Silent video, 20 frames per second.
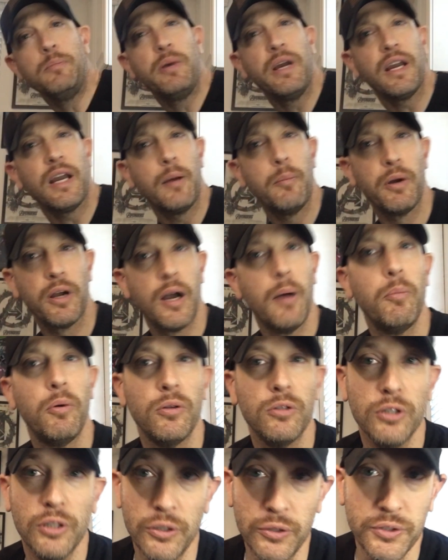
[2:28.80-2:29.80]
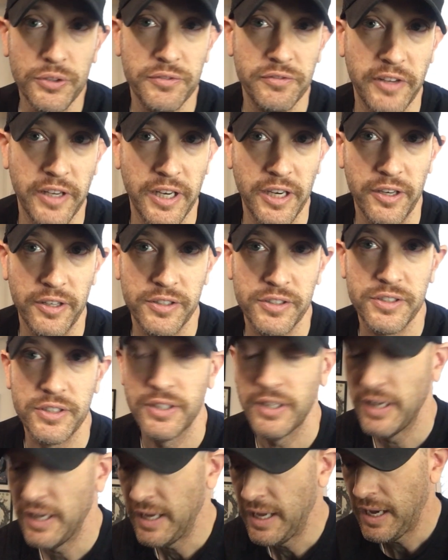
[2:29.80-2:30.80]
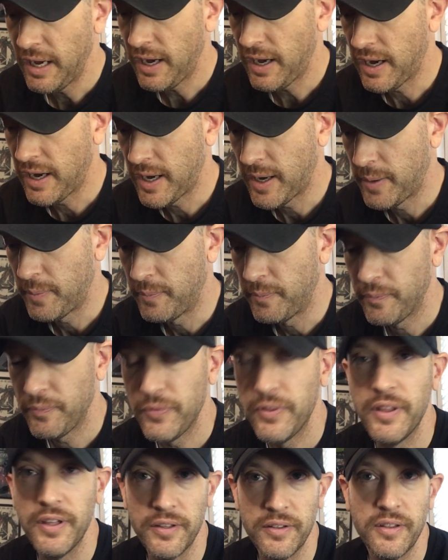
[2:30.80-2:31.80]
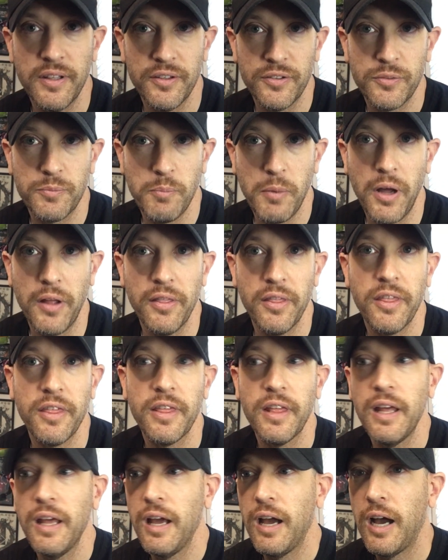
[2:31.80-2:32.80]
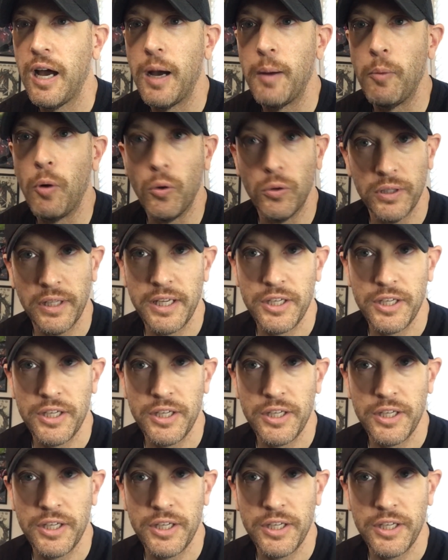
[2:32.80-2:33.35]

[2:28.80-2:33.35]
pick up a couple loose figures this month. Only